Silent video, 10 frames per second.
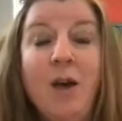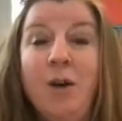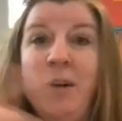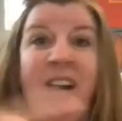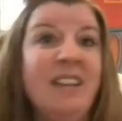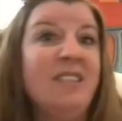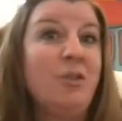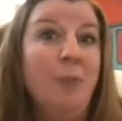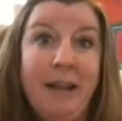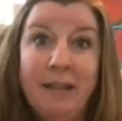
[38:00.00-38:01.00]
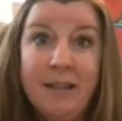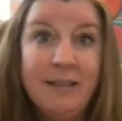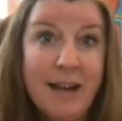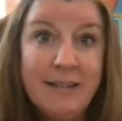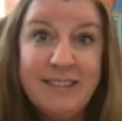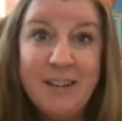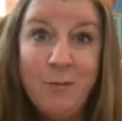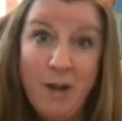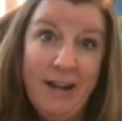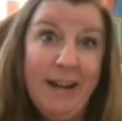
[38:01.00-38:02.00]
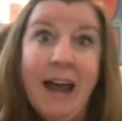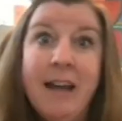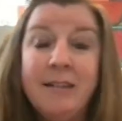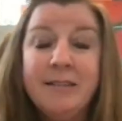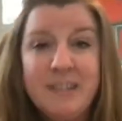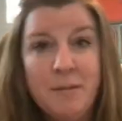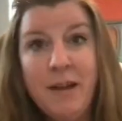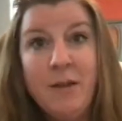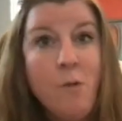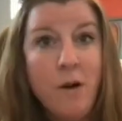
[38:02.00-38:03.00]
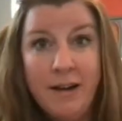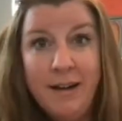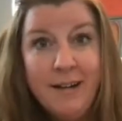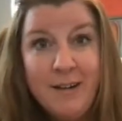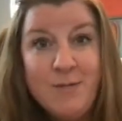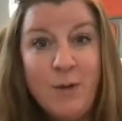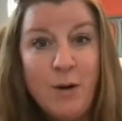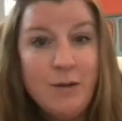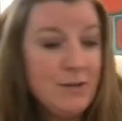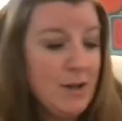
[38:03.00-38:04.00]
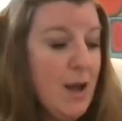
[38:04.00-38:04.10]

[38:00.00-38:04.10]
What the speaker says: We can tweak the test and run it again because something wonky got involved.